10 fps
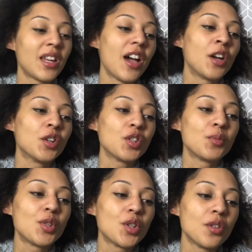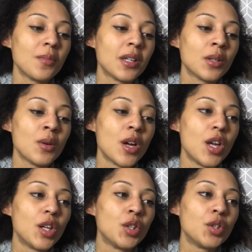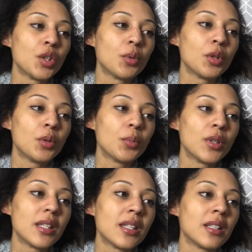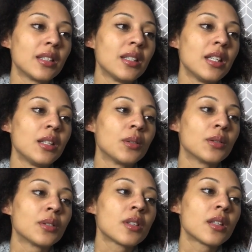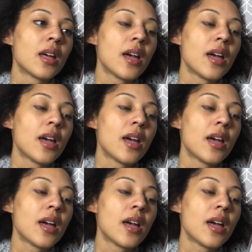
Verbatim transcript: I got some 2mm double pointed needles.